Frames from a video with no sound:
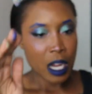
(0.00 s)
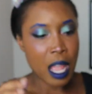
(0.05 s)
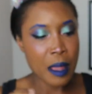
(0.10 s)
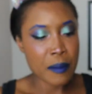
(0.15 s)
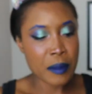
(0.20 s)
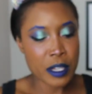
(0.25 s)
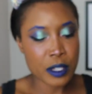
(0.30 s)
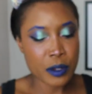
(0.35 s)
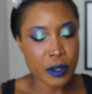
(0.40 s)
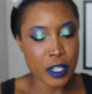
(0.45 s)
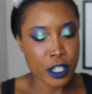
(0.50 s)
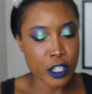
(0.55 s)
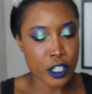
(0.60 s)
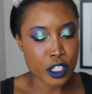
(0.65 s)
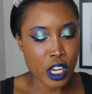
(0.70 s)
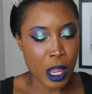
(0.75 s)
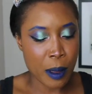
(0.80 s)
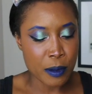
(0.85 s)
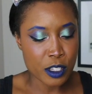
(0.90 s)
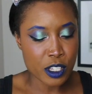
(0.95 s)
I'm not doing a
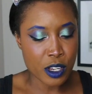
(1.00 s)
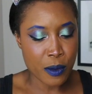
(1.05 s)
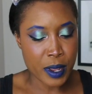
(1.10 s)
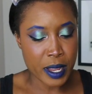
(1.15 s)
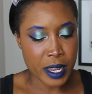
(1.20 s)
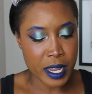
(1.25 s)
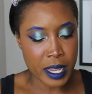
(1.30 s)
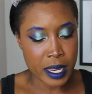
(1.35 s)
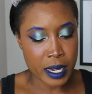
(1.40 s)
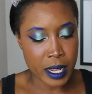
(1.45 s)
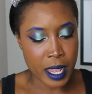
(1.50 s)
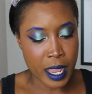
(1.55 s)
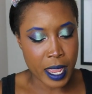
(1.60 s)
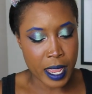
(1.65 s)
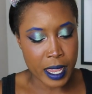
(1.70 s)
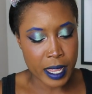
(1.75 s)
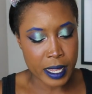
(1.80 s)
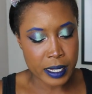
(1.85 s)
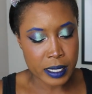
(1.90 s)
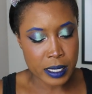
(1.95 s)
good job of showing it
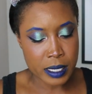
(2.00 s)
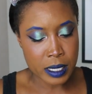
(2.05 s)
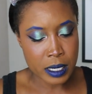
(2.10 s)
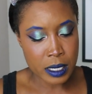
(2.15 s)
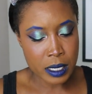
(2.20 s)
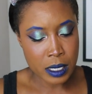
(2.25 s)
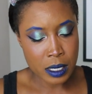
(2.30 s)
and